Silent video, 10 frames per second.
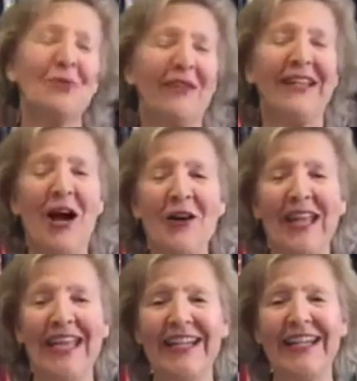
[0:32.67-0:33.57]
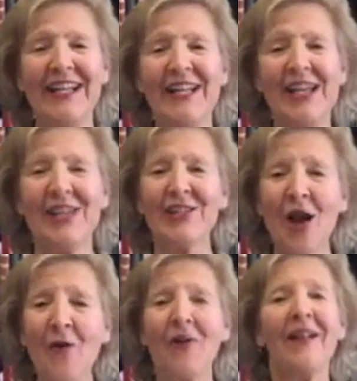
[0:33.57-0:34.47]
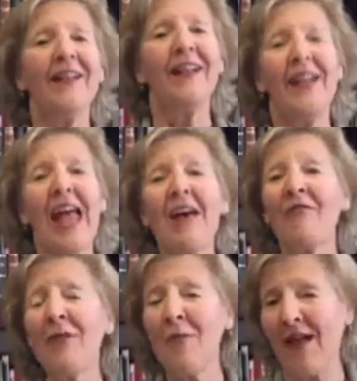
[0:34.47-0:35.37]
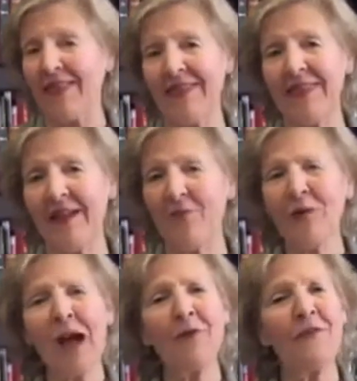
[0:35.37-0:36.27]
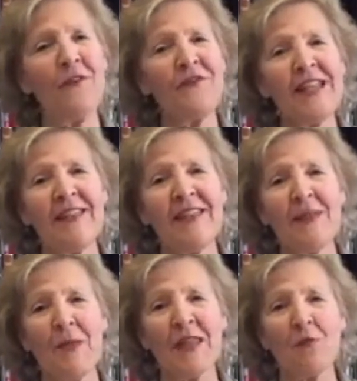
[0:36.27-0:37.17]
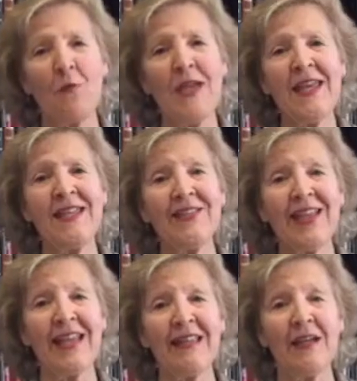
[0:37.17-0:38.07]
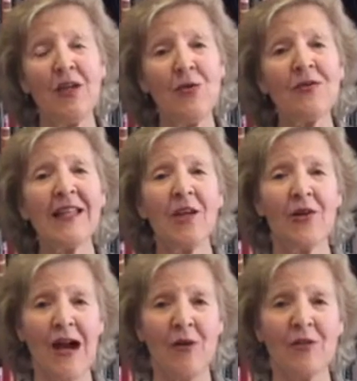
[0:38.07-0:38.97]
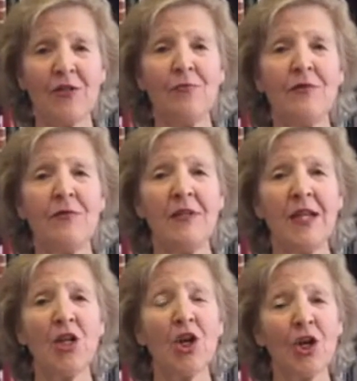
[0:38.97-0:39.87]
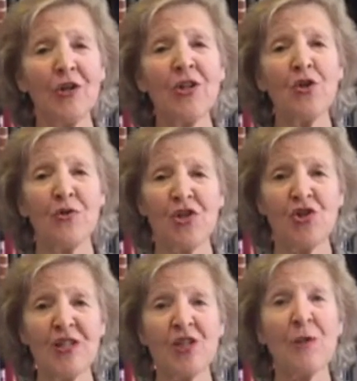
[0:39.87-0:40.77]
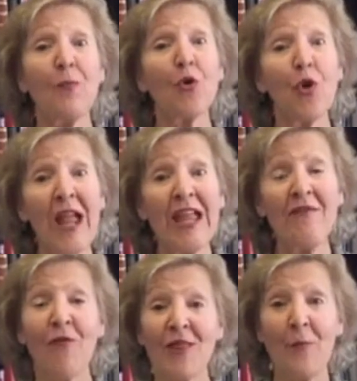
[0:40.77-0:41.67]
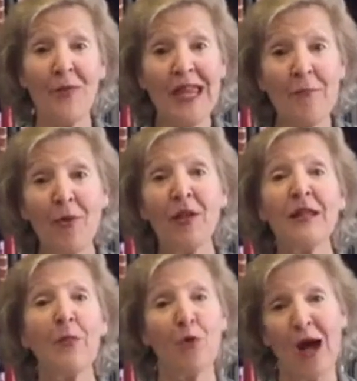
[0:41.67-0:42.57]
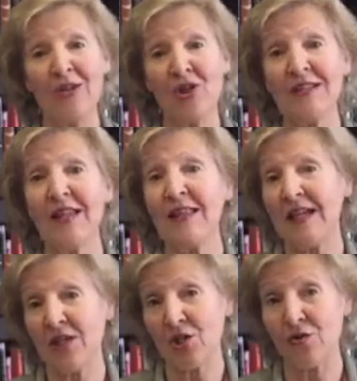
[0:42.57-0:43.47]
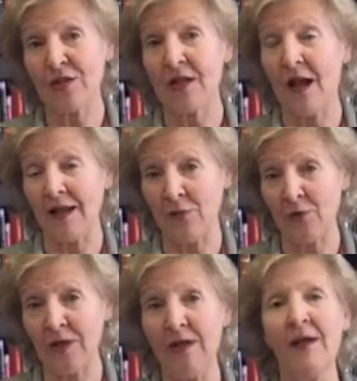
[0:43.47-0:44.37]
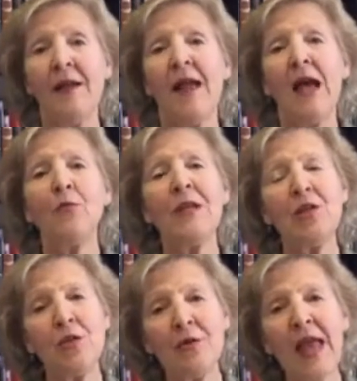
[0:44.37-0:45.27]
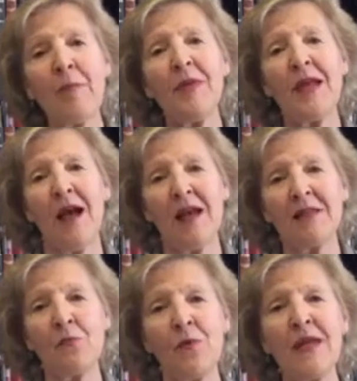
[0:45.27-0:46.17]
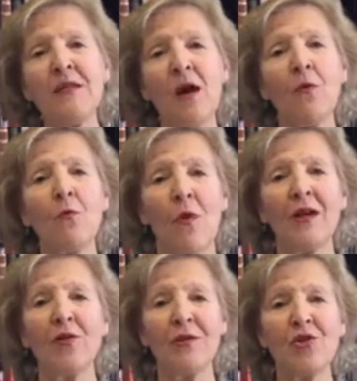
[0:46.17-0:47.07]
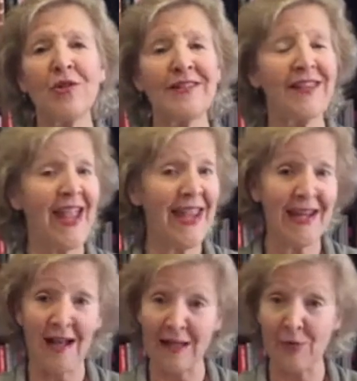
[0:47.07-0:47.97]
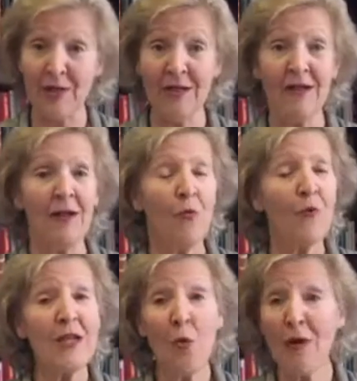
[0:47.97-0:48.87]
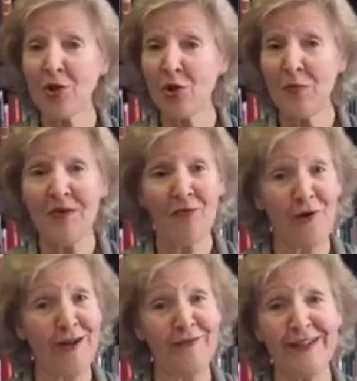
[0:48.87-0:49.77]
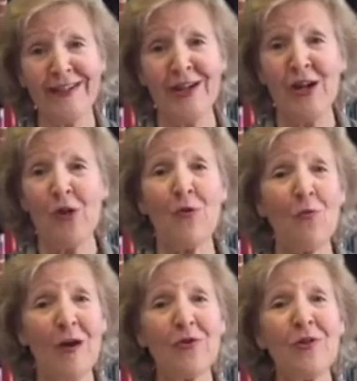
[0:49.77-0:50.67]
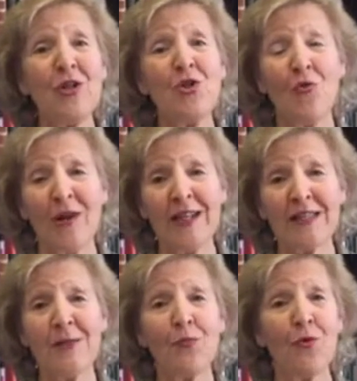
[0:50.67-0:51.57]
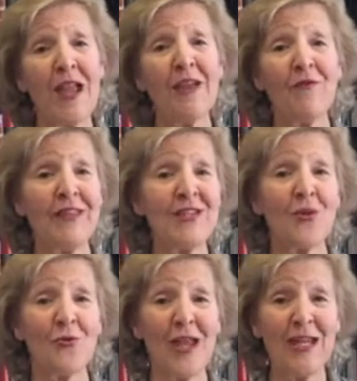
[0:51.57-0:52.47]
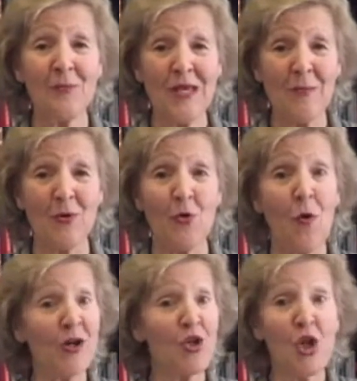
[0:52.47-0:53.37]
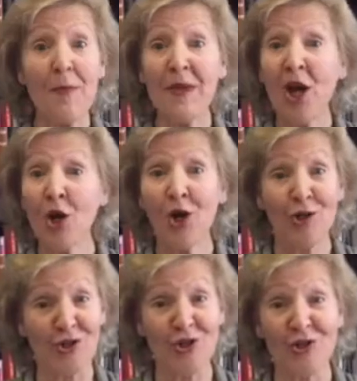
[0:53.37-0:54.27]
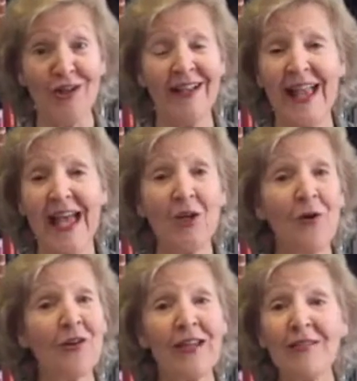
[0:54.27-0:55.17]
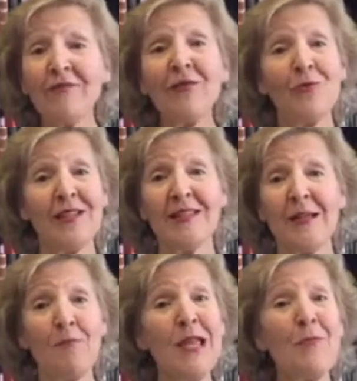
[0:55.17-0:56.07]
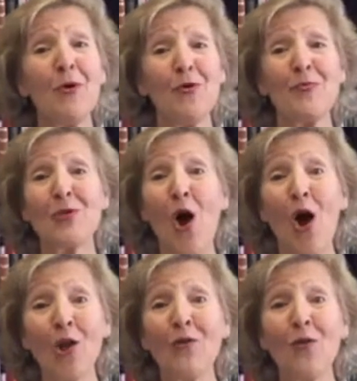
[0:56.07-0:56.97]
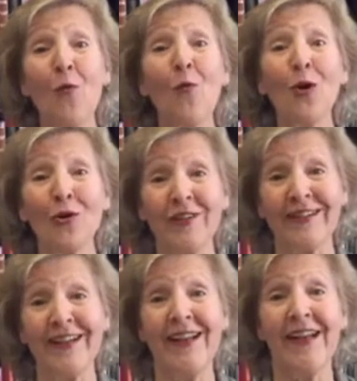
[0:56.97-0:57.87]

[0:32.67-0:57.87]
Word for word: to me. Okay, good. So, every month, around the 15th of the month, we send a newsletter out to encourage Christians to pray for the people, the projects, and the issues in Hollywood. And we do that because we don't want Christians to hate Hollywood. We don't want you to be afraid of it. We want you to join us in praying for these creative people who are shaping our culture and who are influencing people groups all over the world.